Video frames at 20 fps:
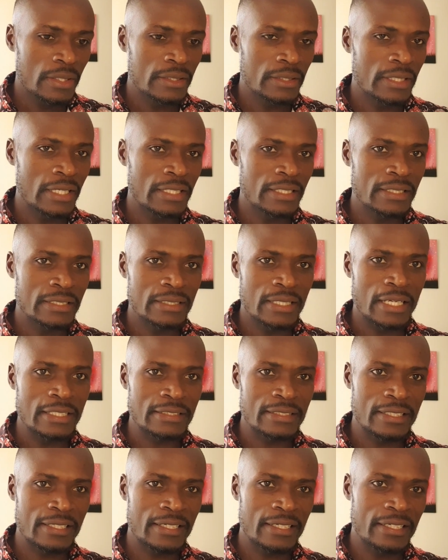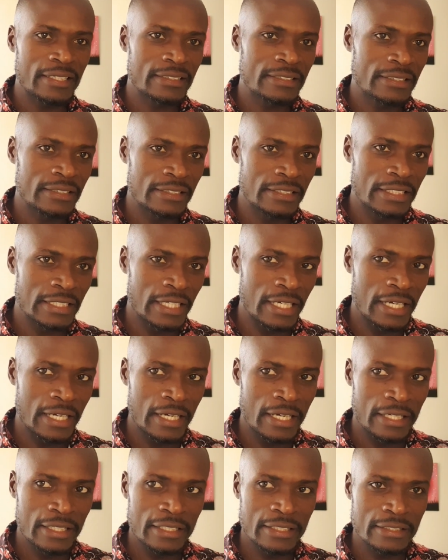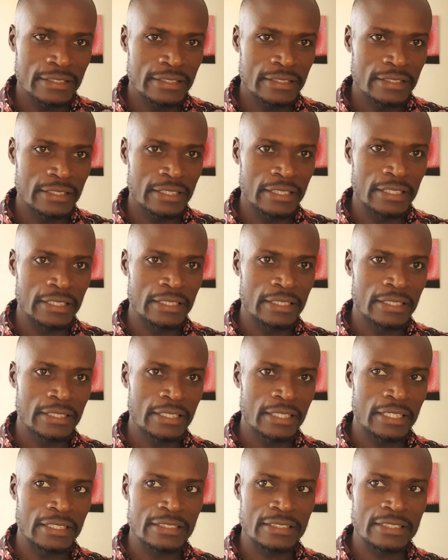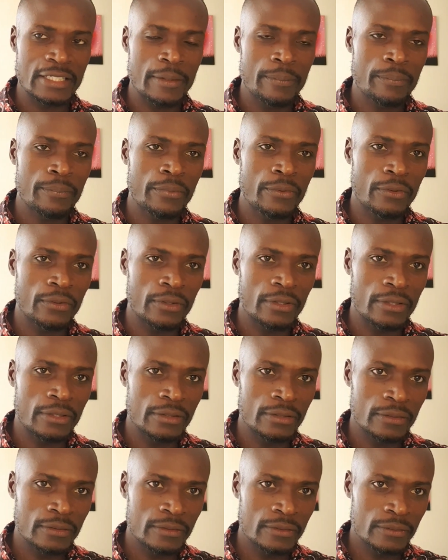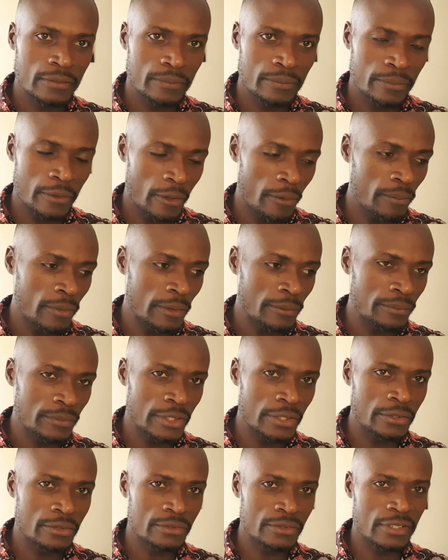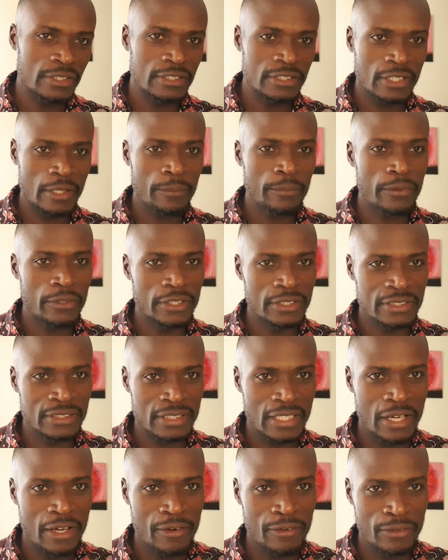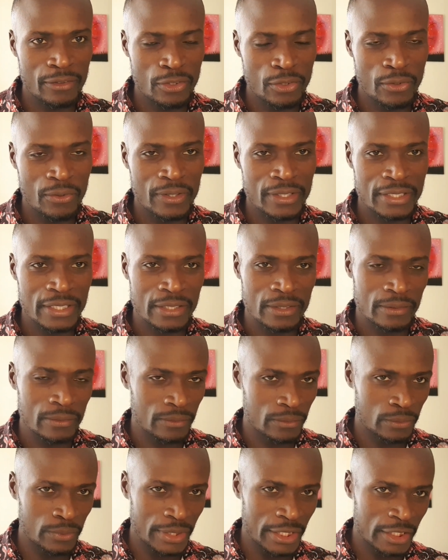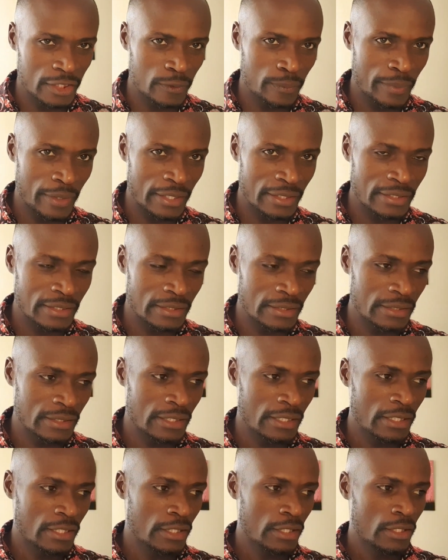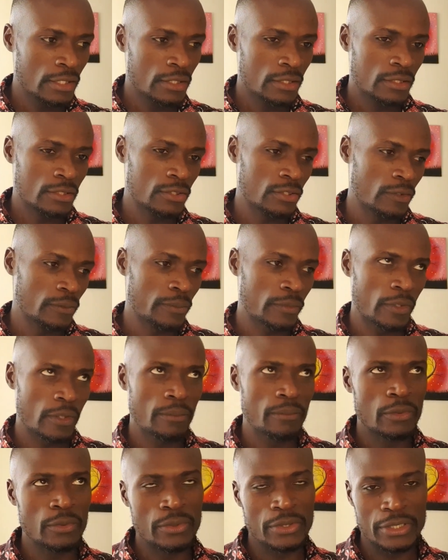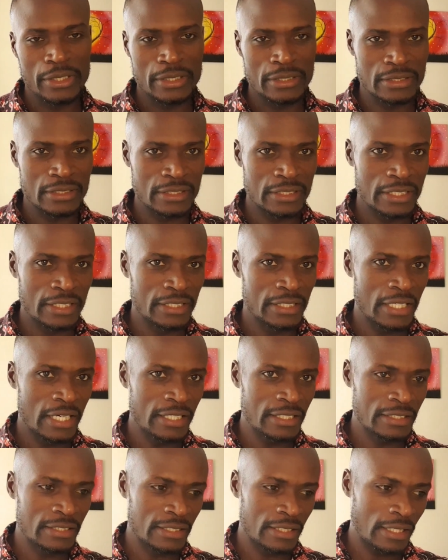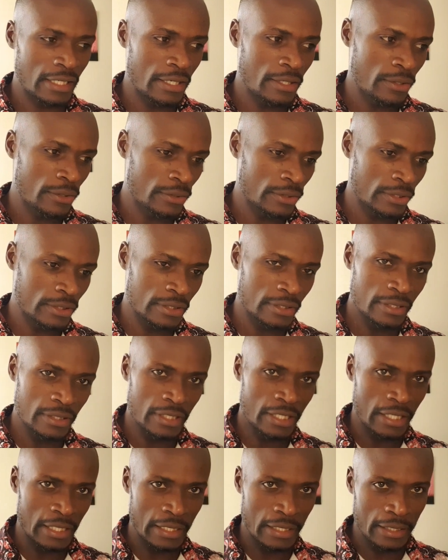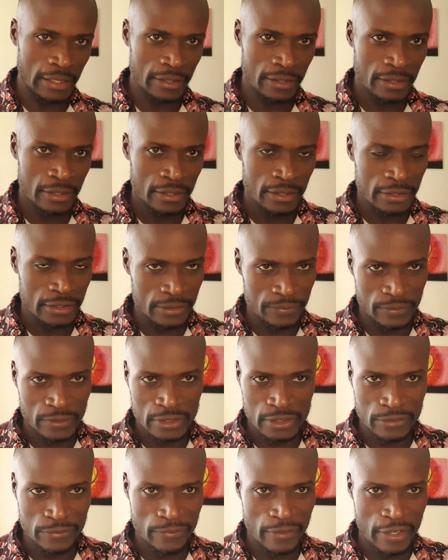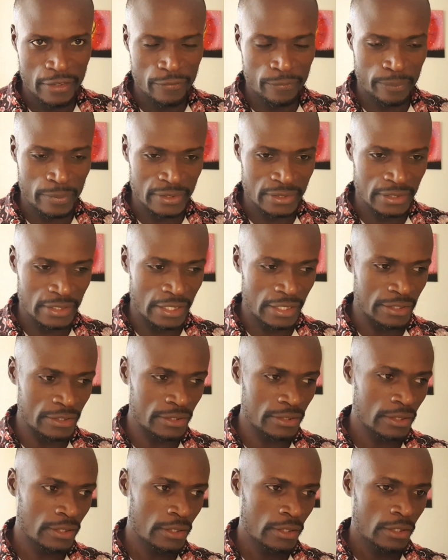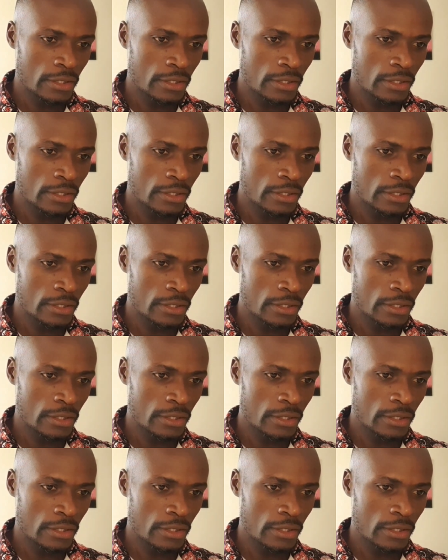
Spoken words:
That has created, let's say, a sample problem, because the sample is now lower than we expected. So probably we can say that is around 75%